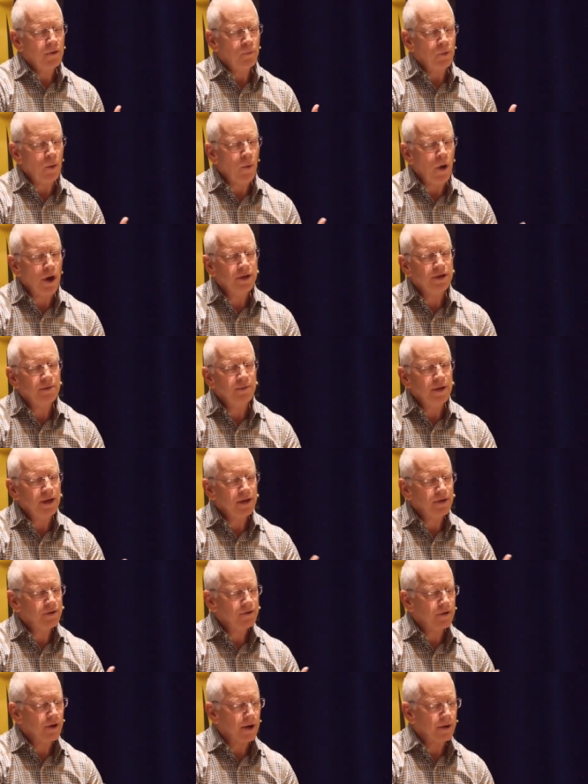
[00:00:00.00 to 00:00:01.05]
We want to be
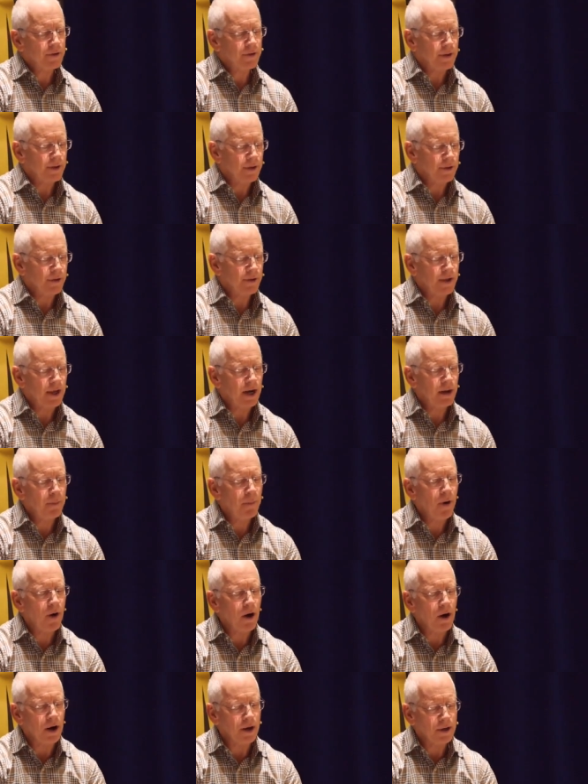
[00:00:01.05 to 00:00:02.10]
entrusted, set
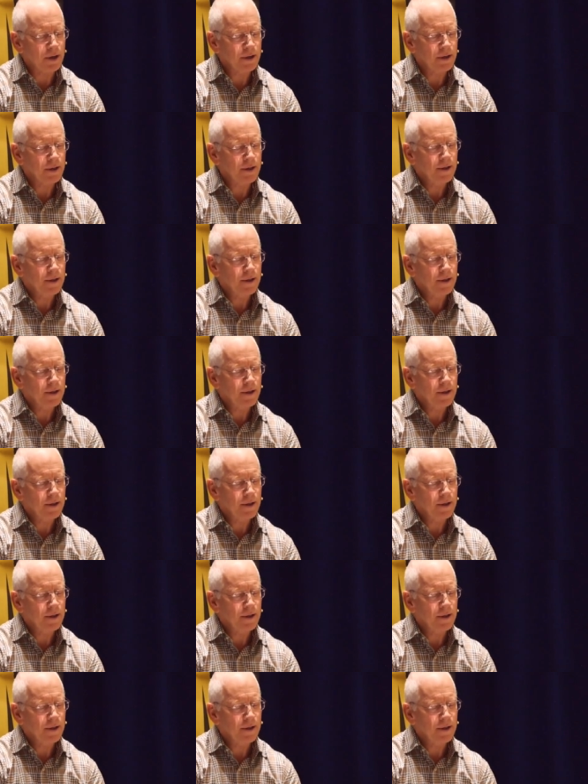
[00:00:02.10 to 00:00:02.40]
apart